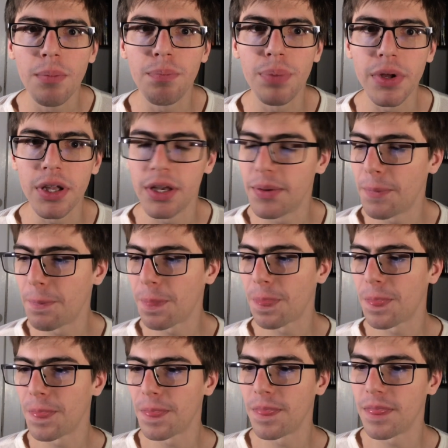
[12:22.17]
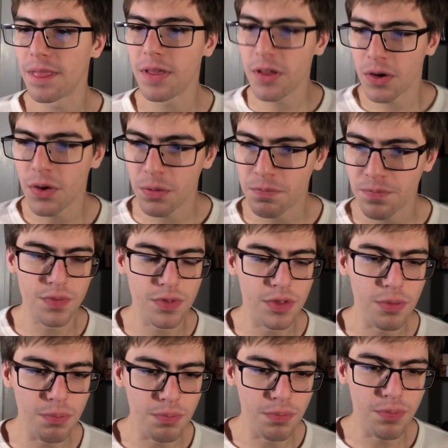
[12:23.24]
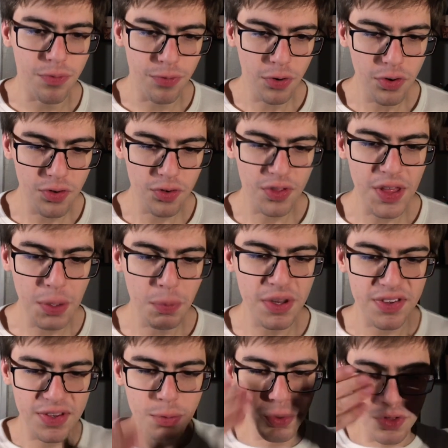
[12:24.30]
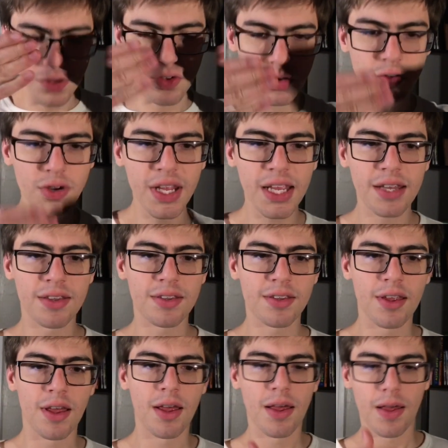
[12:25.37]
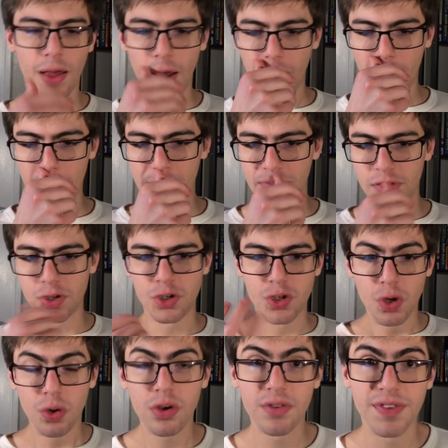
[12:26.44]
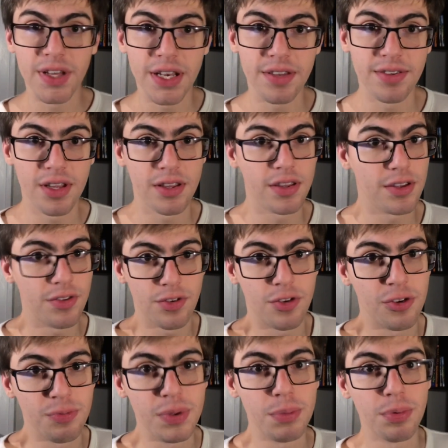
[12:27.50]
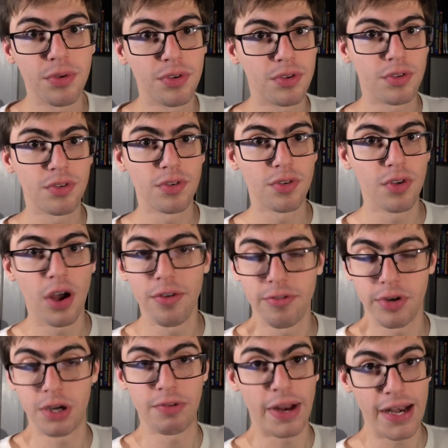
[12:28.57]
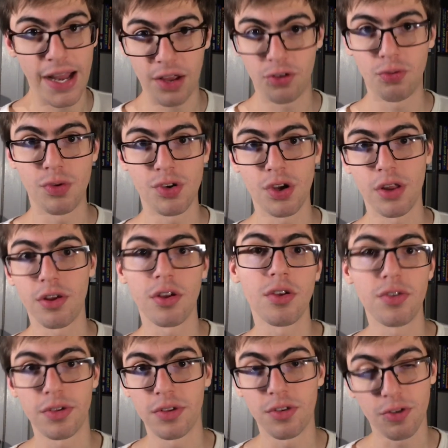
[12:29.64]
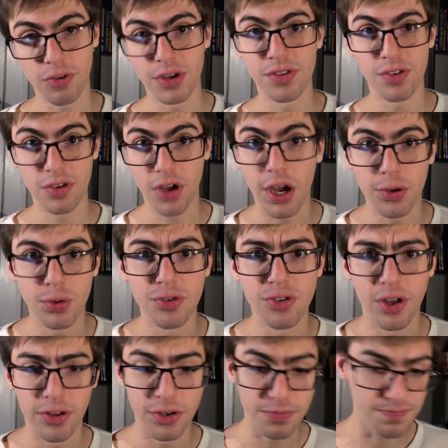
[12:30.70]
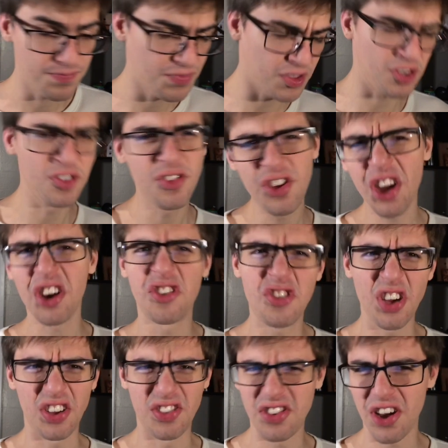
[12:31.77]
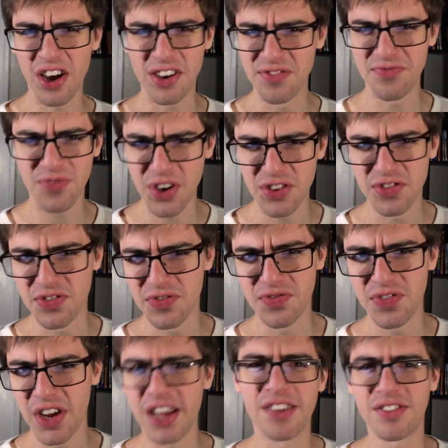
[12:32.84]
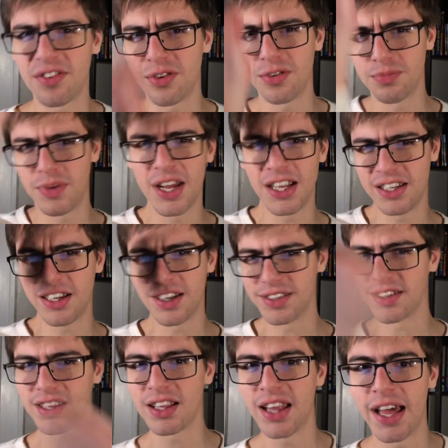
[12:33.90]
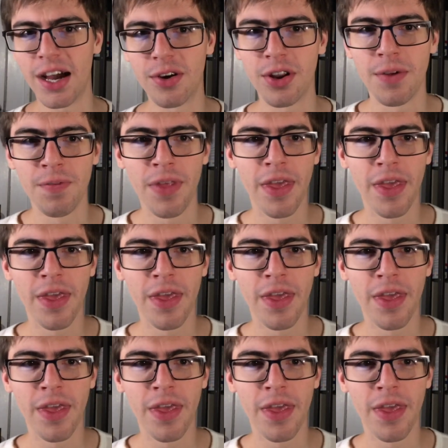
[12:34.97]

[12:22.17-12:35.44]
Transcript: But the first thing we see with the screens, the joke of it is that these are 2 people hovering right next to each other using the screens to talk to each other instead of just talking face to face. Old man yells at Cloud.